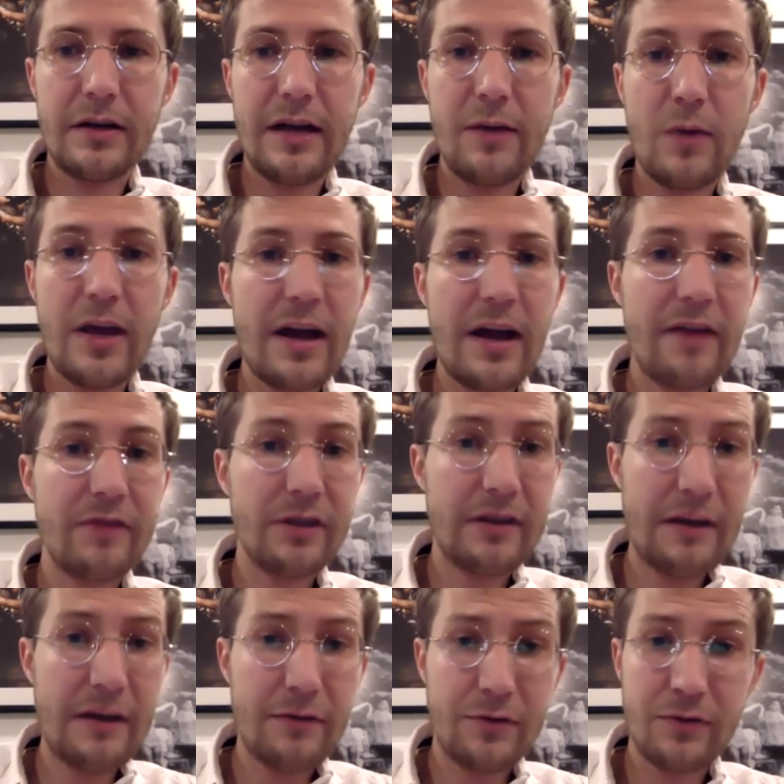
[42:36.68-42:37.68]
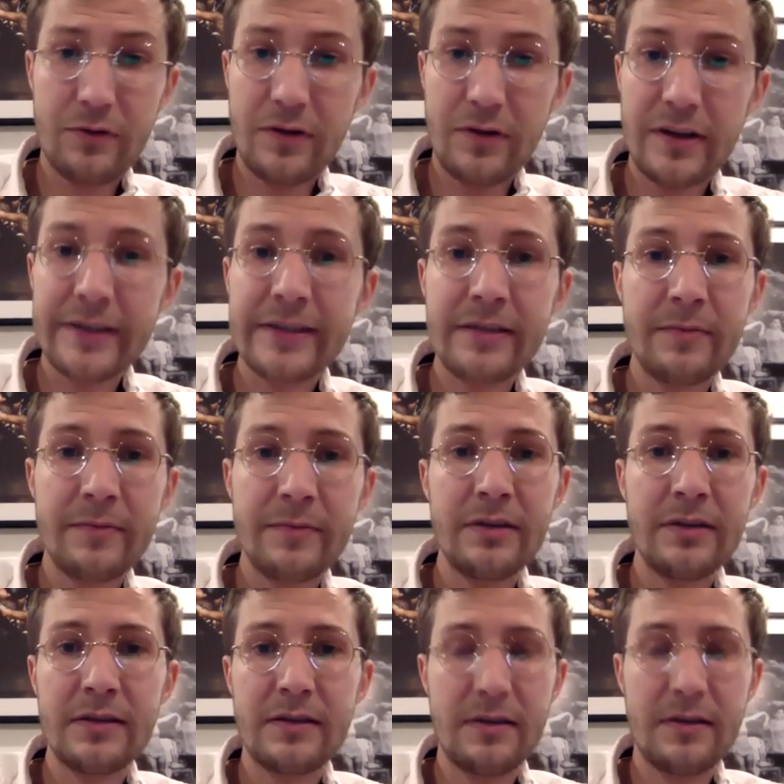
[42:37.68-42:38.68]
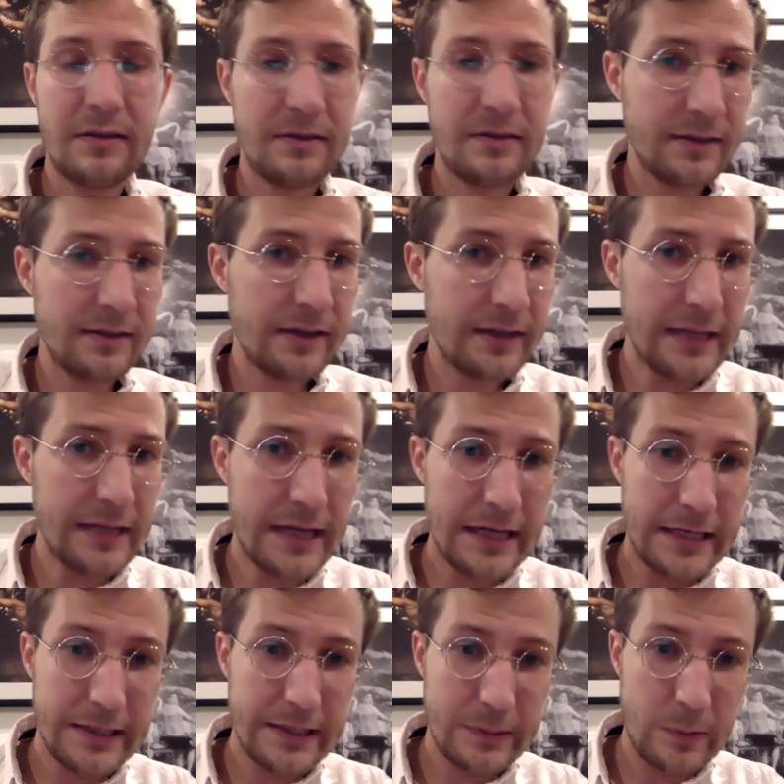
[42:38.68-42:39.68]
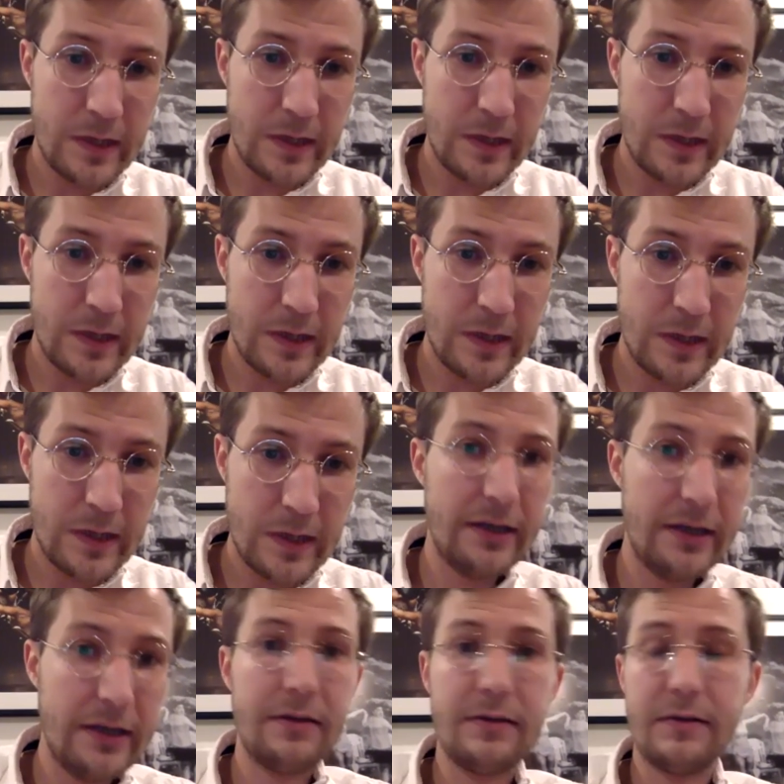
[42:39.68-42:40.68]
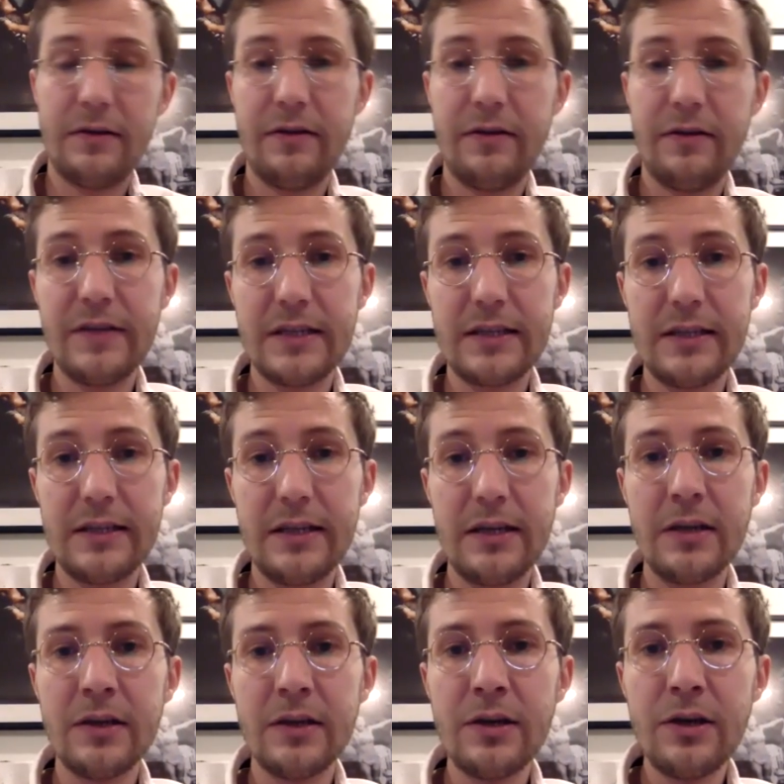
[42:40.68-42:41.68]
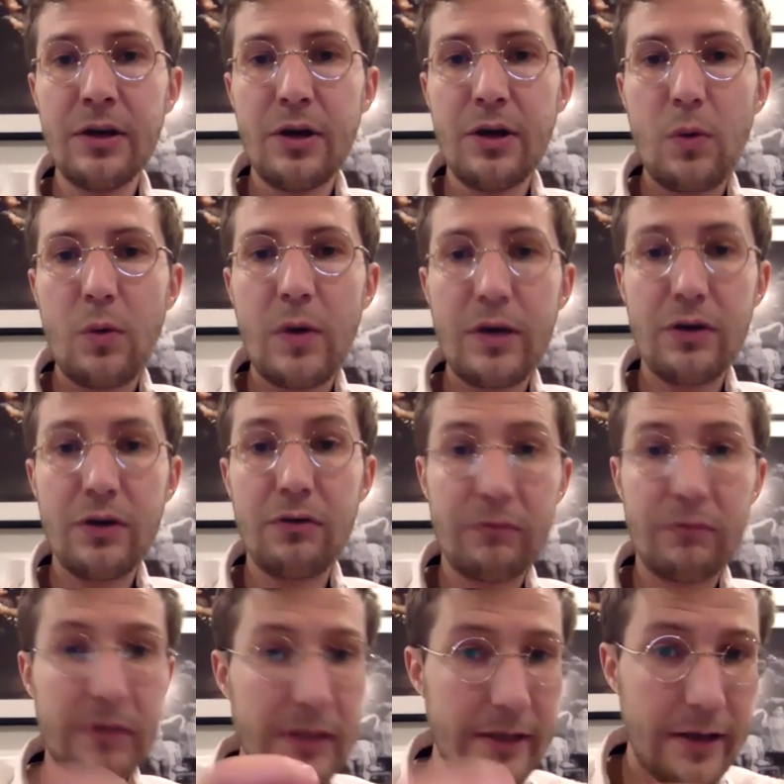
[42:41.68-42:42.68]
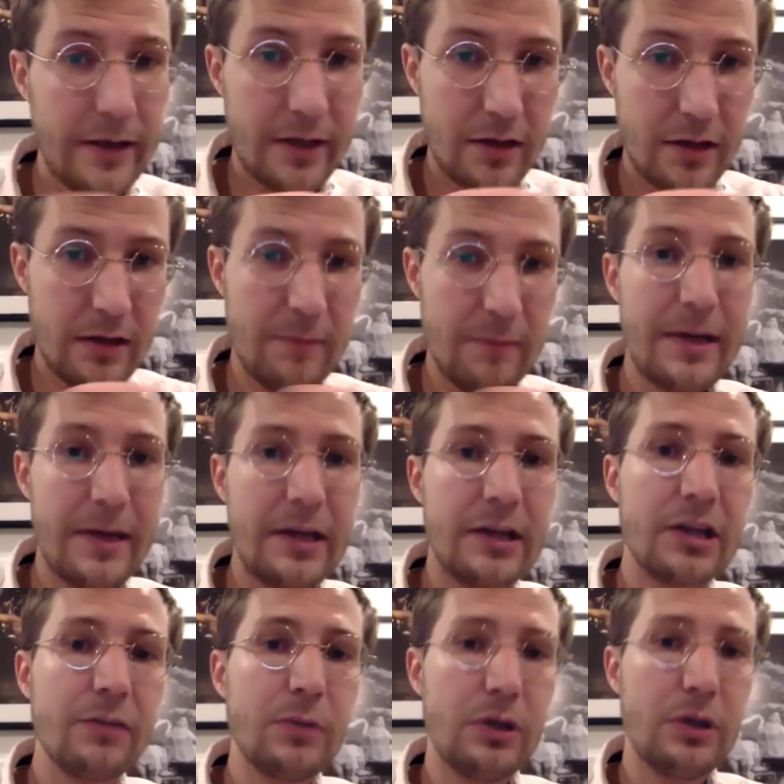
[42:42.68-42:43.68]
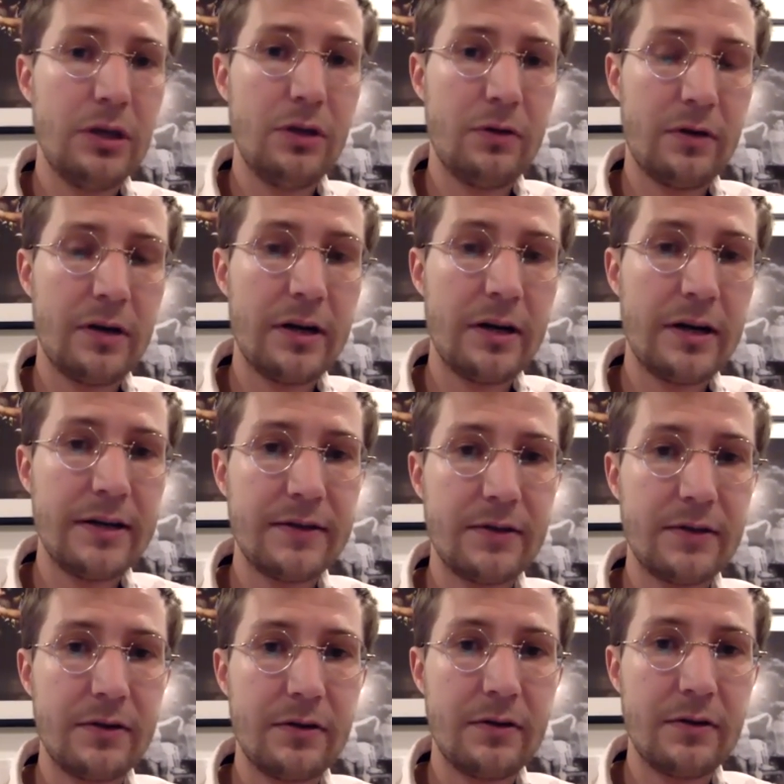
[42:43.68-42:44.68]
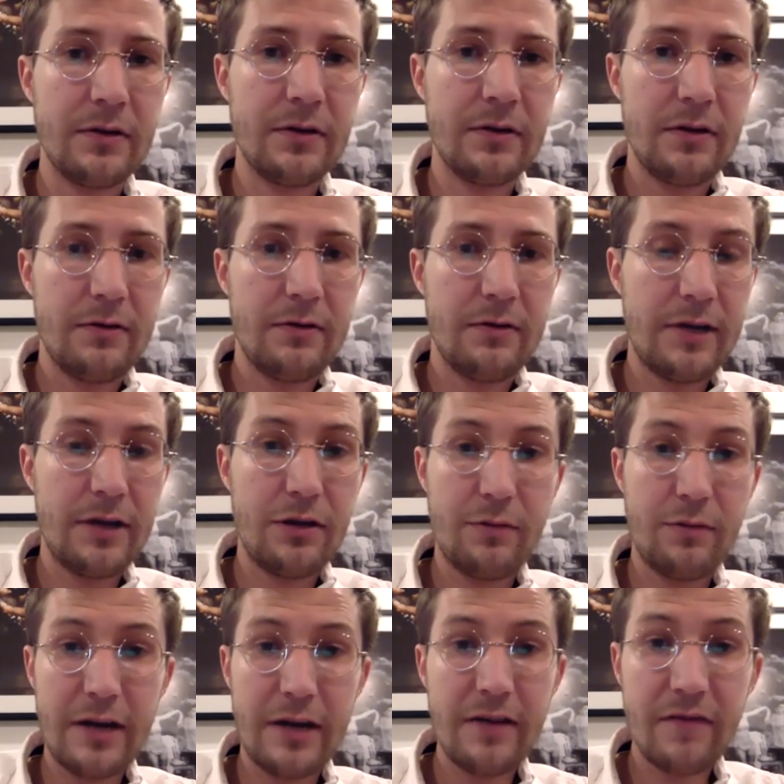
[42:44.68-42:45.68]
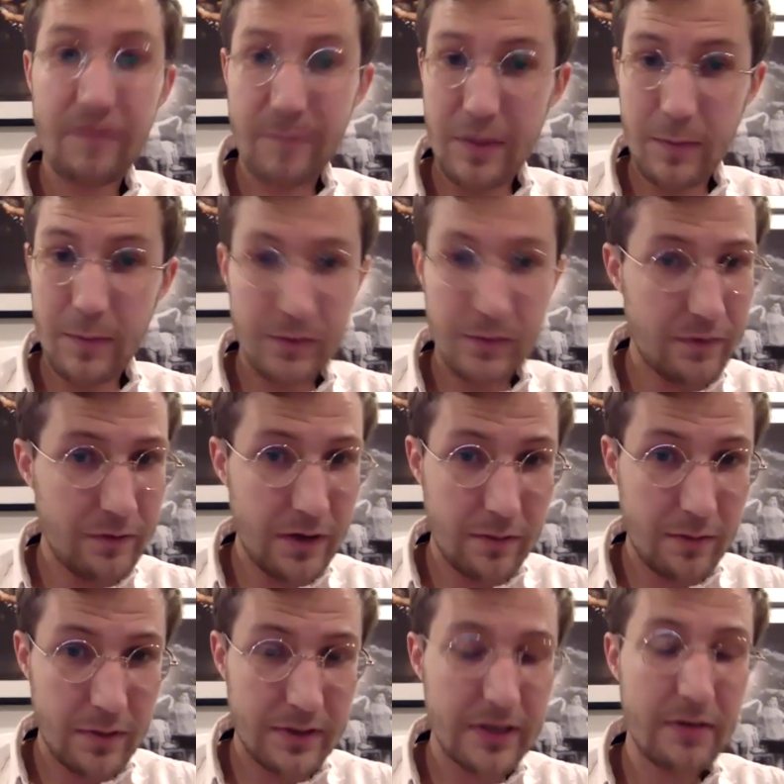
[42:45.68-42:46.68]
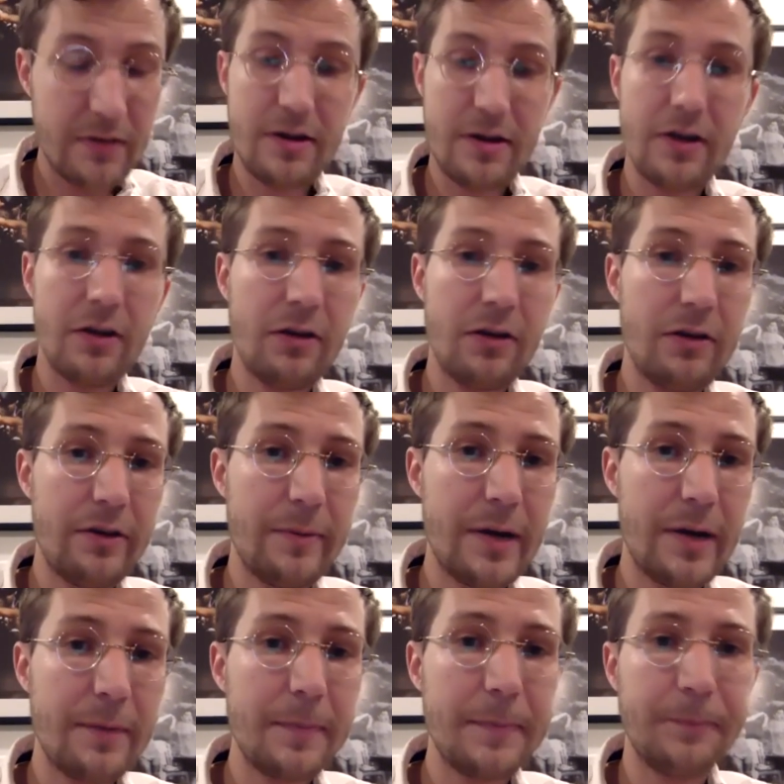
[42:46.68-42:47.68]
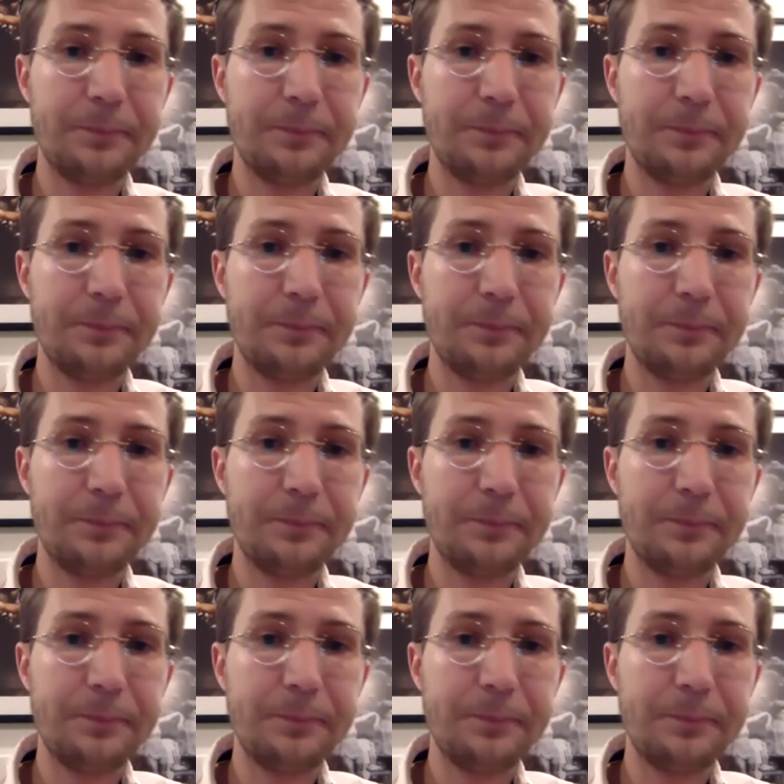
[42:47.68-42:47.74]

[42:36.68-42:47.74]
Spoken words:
we have done outdoor exhibits and things like that as well. And obviously, when you're really embedded community organizer, right, you might have people's phone numbers and you can call them up